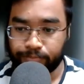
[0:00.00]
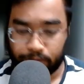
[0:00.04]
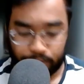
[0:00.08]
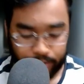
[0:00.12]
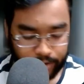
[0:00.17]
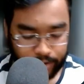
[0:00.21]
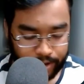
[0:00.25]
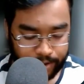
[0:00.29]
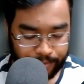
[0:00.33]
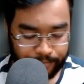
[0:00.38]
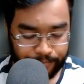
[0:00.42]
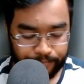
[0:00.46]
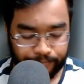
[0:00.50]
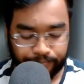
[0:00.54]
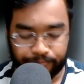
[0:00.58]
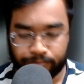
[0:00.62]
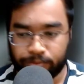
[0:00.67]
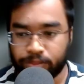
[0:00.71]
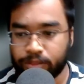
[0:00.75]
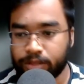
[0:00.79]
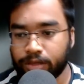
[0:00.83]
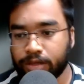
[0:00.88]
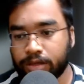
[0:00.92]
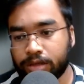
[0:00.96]
Okay.
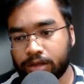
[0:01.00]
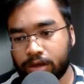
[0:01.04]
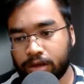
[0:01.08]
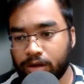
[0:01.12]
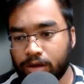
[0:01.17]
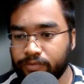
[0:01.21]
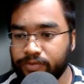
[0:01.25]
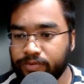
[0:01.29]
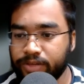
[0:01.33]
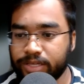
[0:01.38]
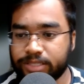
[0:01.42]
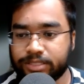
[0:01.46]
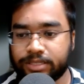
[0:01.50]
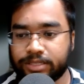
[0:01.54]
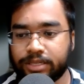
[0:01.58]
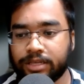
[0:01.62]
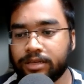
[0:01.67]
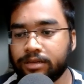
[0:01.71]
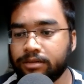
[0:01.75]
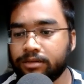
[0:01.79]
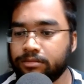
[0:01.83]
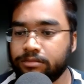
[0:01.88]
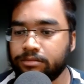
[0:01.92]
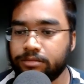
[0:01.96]
Obviously,
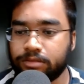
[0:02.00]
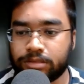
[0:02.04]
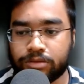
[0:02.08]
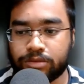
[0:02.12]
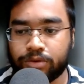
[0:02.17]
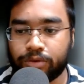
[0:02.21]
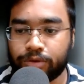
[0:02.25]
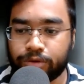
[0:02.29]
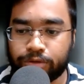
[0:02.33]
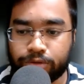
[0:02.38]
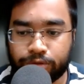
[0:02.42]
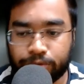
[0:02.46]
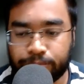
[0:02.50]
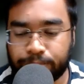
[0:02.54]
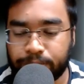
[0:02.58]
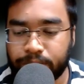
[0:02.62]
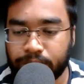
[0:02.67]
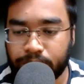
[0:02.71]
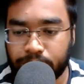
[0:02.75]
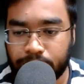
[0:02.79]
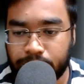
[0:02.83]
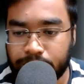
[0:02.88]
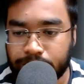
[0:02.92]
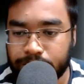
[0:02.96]
this is going to
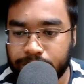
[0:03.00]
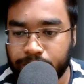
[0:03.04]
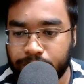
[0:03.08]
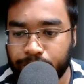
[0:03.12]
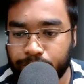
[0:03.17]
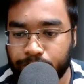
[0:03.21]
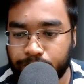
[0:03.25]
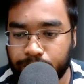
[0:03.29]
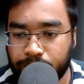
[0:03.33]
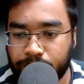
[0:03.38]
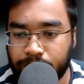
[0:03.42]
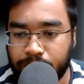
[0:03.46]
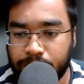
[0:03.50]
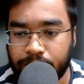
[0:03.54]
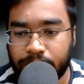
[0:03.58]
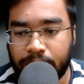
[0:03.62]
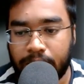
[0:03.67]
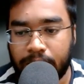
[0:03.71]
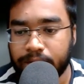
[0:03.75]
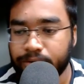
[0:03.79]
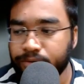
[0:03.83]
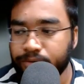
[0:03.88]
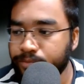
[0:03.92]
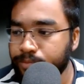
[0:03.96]
be executed, and
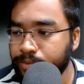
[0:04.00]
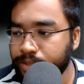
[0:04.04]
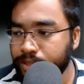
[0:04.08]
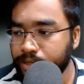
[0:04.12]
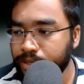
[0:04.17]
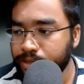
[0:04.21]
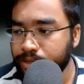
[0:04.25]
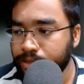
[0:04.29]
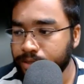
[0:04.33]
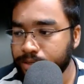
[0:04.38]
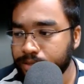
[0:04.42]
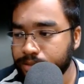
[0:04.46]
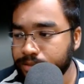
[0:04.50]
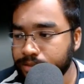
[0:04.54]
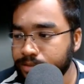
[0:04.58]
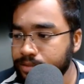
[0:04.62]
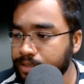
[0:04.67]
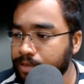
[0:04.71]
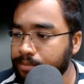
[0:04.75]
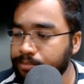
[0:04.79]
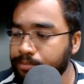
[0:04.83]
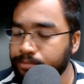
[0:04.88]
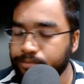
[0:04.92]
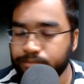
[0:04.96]
9 would be the
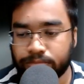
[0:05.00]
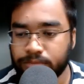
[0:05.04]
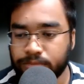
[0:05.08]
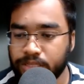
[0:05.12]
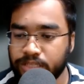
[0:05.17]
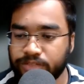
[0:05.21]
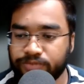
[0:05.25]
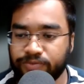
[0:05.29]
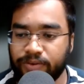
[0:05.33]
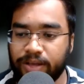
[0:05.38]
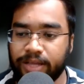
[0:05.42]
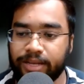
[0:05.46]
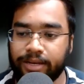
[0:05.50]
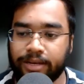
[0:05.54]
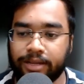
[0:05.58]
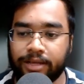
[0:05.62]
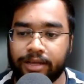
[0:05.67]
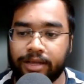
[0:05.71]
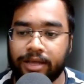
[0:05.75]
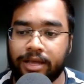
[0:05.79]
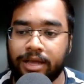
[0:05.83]
sum. That's fine.